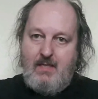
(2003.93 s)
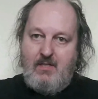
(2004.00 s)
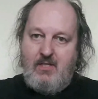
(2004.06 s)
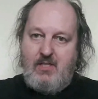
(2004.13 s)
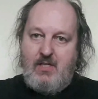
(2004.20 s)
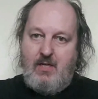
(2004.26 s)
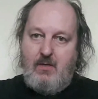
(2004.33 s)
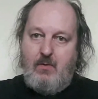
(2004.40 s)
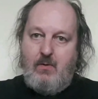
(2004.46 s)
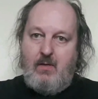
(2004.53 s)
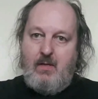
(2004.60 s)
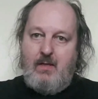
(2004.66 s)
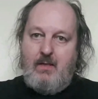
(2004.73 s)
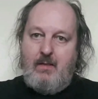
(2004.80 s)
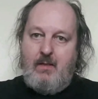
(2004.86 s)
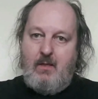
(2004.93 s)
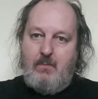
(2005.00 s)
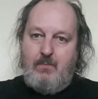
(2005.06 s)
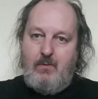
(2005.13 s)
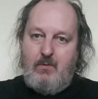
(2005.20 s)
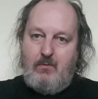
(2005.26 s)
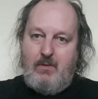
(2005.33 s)
So I
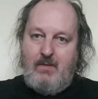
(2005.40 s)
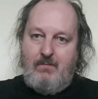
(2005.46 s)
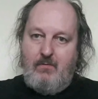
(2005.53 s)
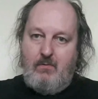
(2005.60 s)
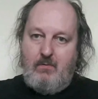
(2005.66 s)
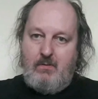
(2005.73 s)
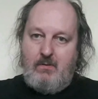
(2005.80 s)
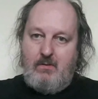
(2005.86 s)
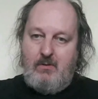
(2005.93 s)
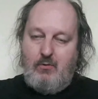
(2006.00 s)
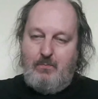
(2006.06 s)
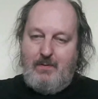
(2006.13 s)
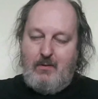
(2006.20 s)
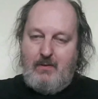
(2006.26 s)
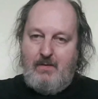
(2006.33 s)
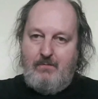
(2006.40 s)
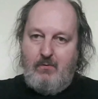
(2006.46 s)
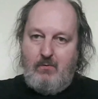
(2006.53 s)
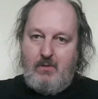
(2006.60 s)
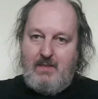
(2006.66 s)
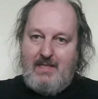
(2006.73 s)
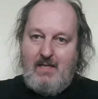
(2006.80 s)
hope you'll be looking
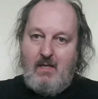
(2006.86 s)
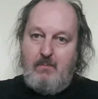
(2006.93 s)
forward to that.